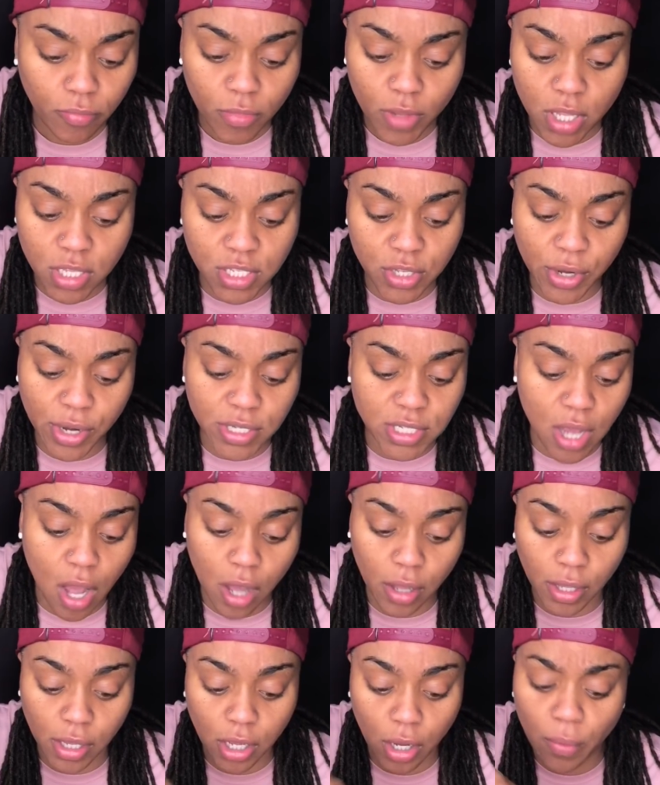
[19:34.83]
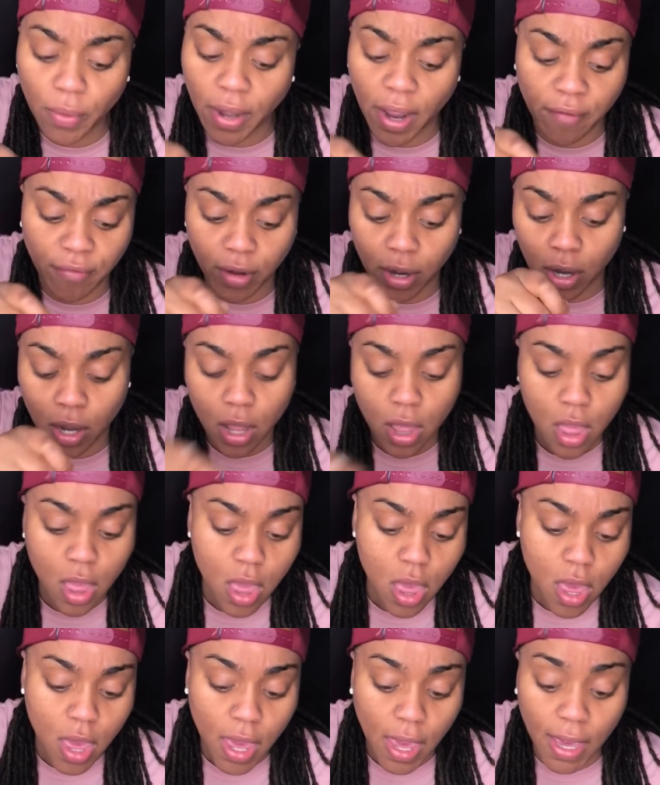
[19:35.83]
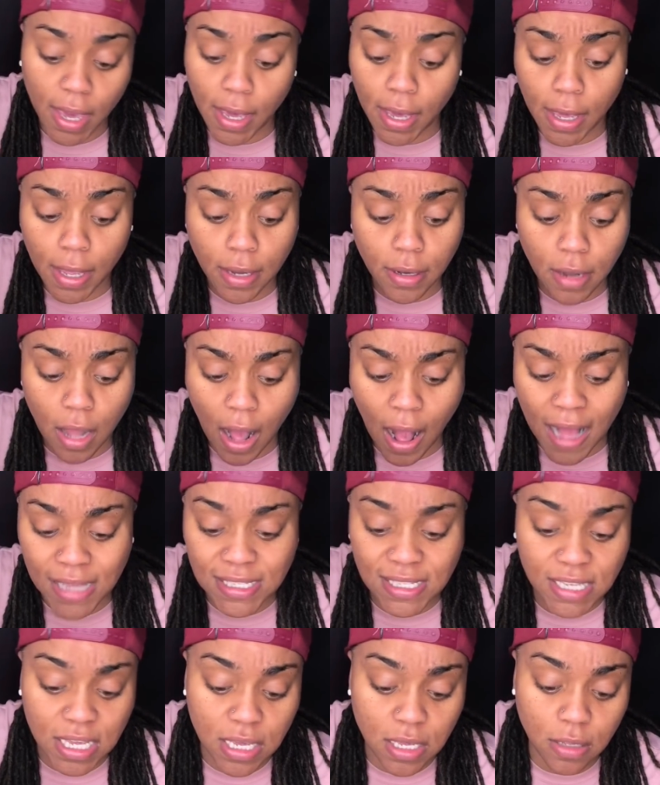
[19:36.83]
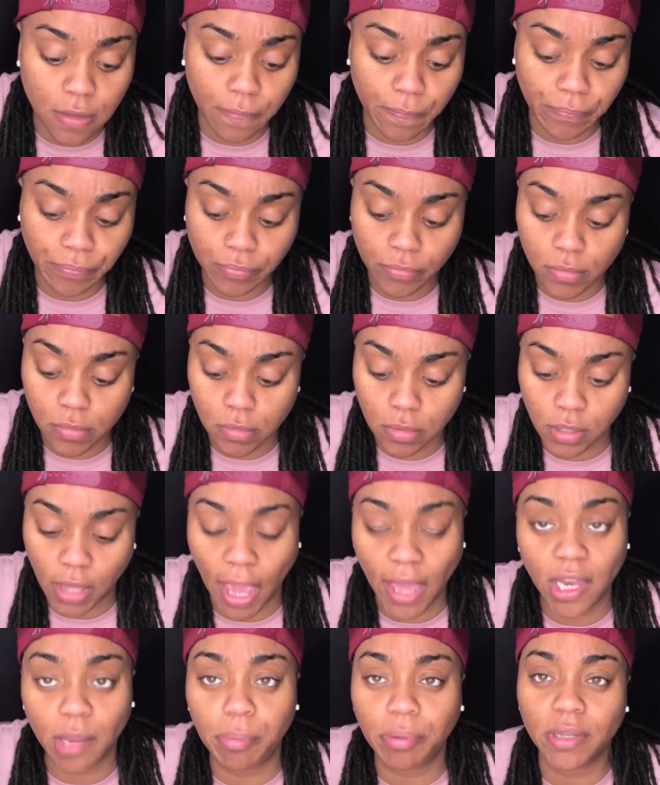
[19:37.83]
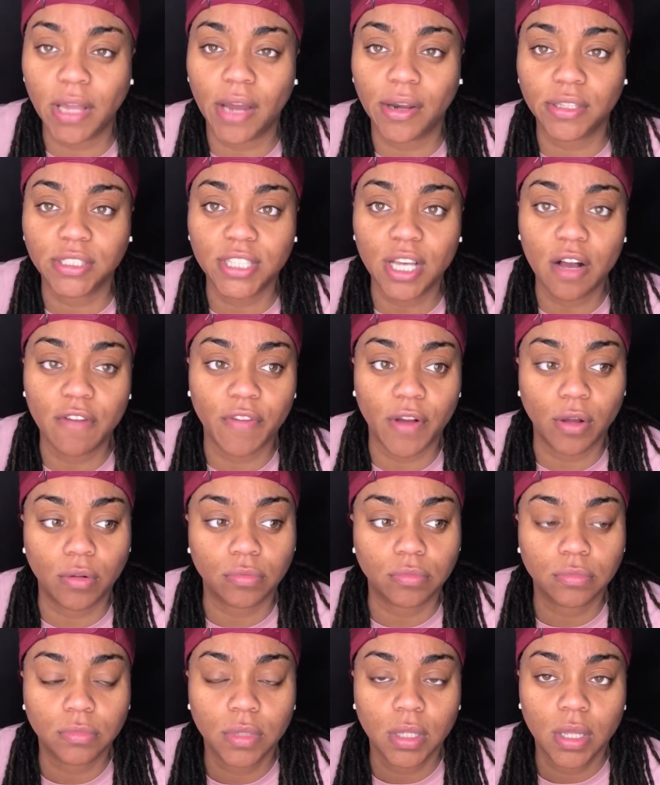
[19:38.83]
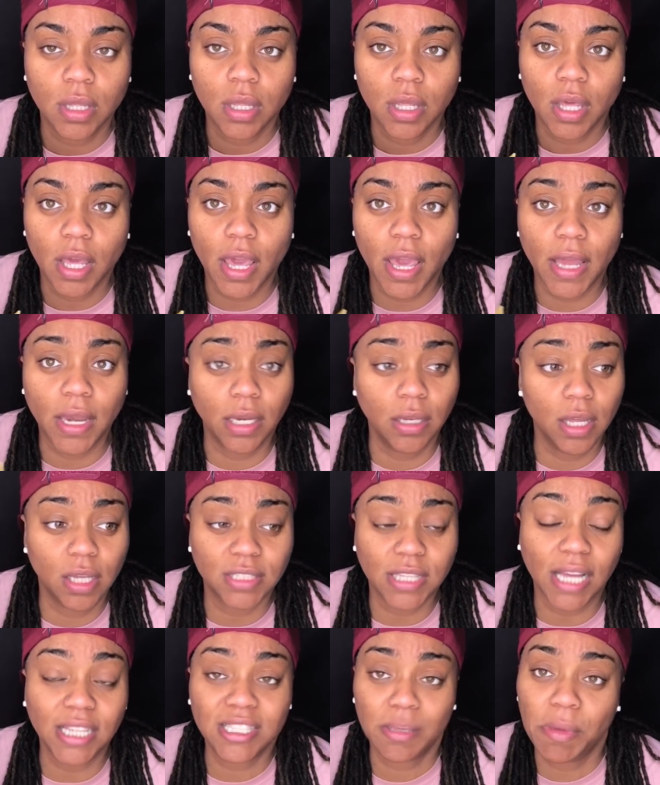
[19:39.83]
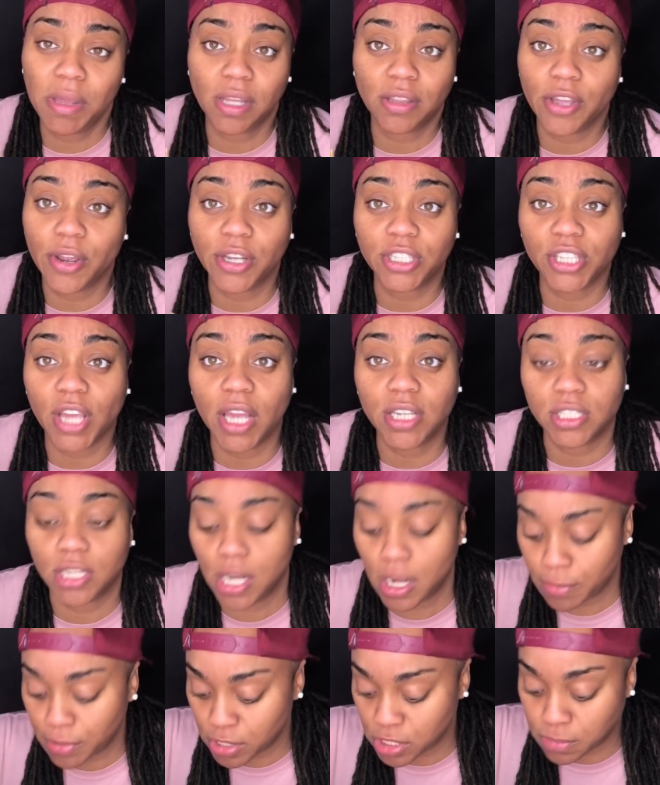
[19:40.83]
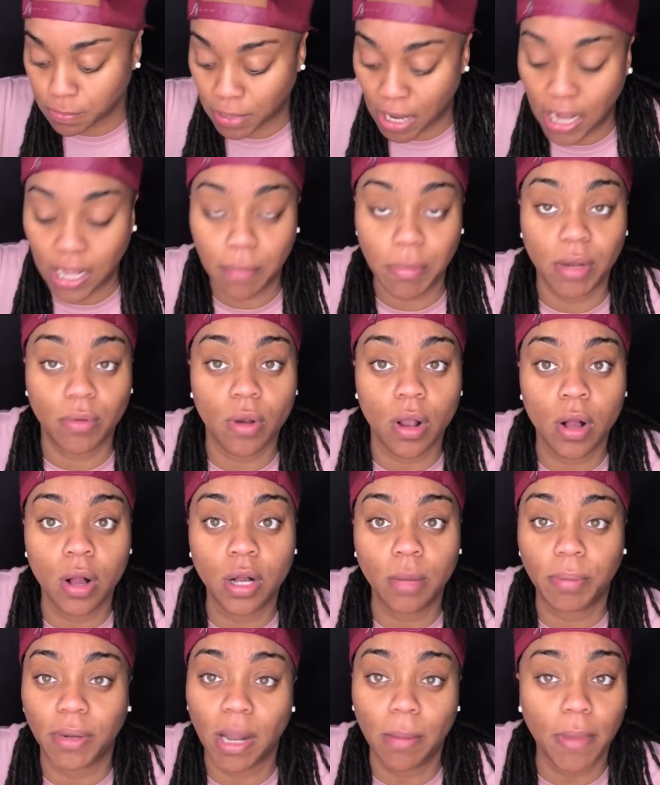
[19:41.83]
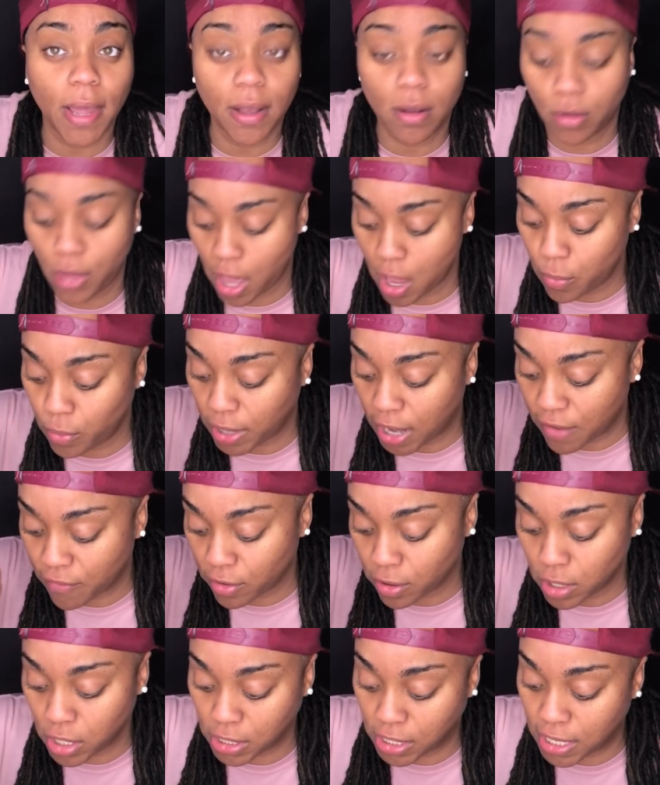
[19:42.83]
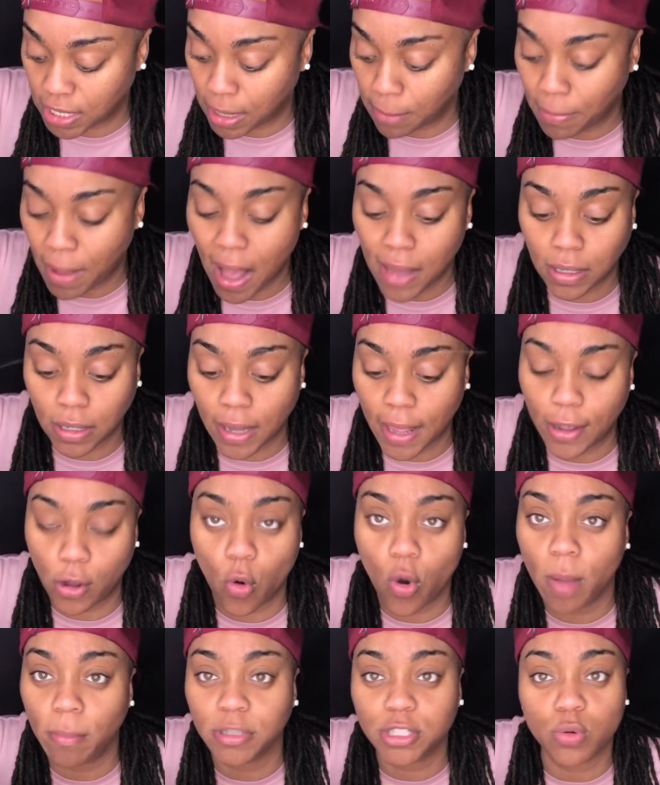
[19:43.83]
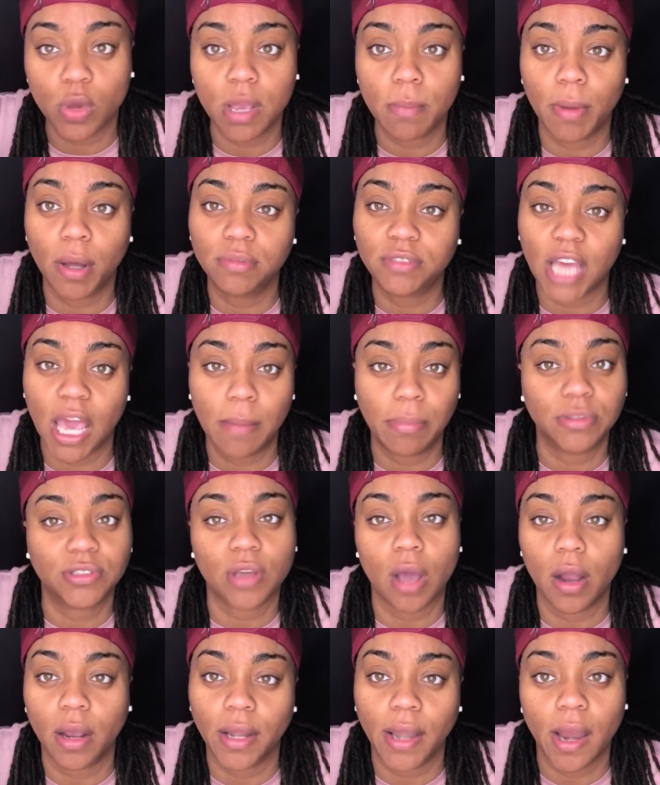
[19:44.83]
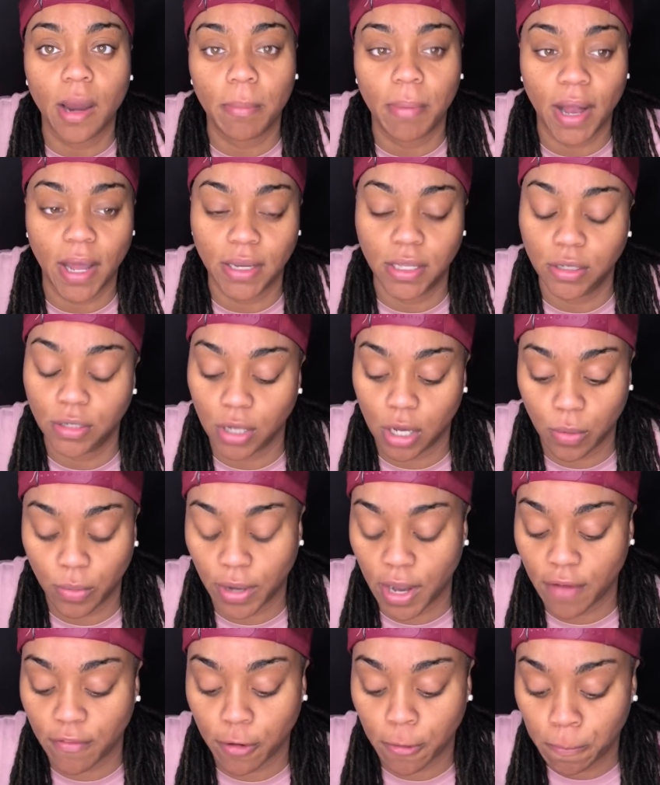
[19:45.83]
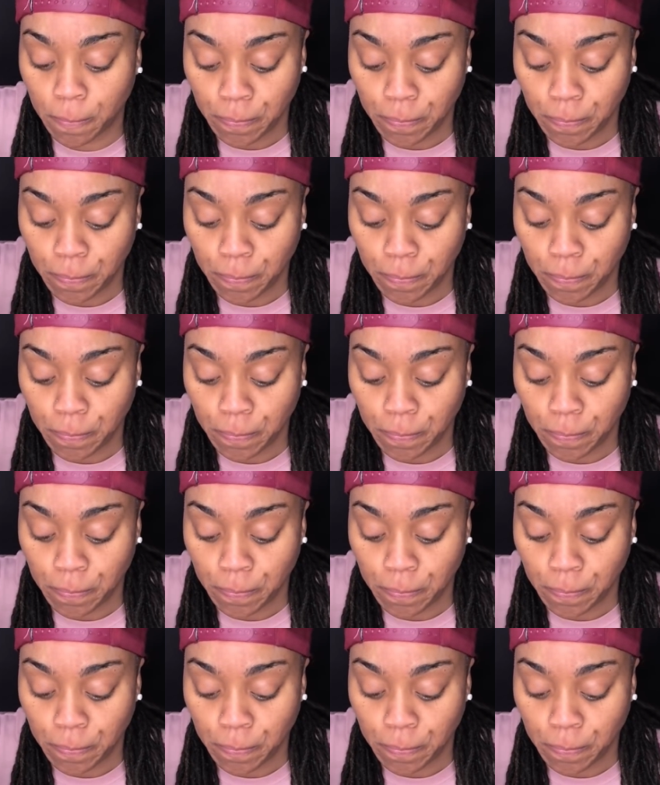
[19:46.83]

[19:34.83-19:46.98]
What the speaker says: So they're talking or whatever, and I see Kayla pull out her cell phone. And it looks like to me that they're exchanging numbers, but I could be wrong. But I'm like, okay, whatever. Again, I'm kind of like going between both tables, talking to everybody, you know, whatever.